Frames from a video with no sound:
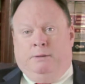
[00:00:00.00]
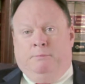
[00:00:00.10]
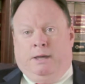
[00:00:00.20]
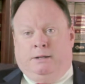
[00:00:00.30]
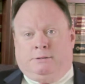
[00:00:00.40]

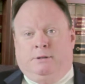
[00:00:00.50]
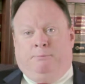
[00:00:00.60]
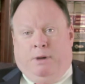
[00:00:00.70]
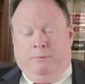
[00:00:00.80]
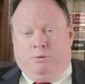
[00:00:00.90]
means
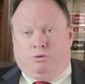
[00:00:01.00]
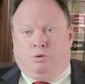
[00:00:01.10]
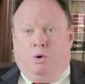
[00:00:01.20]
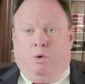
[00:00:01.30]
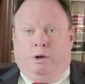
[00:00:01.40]
that papers are
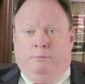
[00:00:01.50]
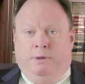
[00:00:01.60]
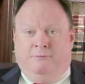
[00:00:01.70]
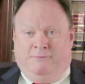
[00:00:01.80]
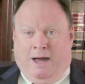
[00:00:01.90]
going to
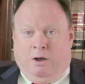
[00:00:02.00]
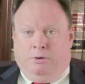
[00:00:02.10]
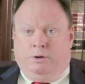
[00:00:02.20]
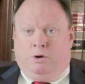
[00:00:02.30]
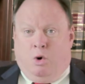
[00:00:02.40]
be filed
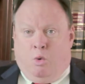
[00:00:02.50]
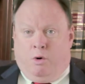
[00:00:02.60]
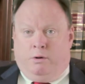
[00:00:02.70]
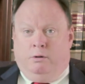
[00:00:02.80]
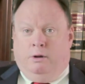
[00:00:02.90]
in court